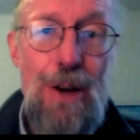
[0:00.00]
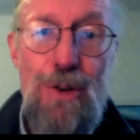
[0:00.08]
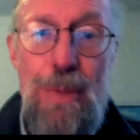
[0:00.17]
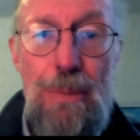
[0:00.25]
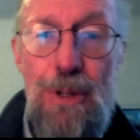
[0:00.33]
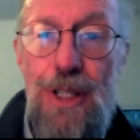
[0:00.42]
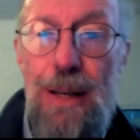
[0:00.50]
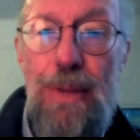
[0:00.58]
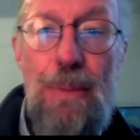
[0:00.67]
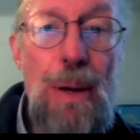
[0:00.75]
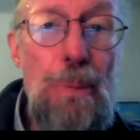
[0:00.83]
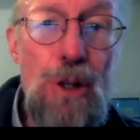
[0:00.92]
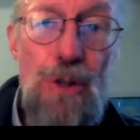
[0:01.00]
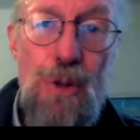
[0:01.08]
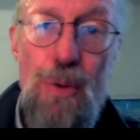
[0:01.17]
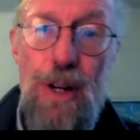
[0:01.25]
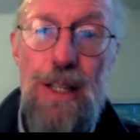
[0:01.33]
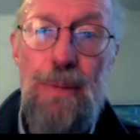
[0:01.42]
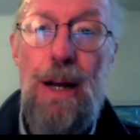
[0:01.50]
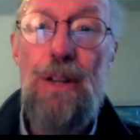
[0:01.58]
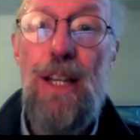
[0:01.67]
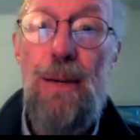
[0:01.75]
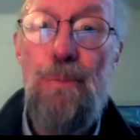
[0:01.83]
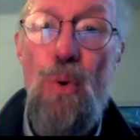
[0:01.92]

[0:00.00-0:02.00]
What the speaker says: may remember some of the biblical stories about the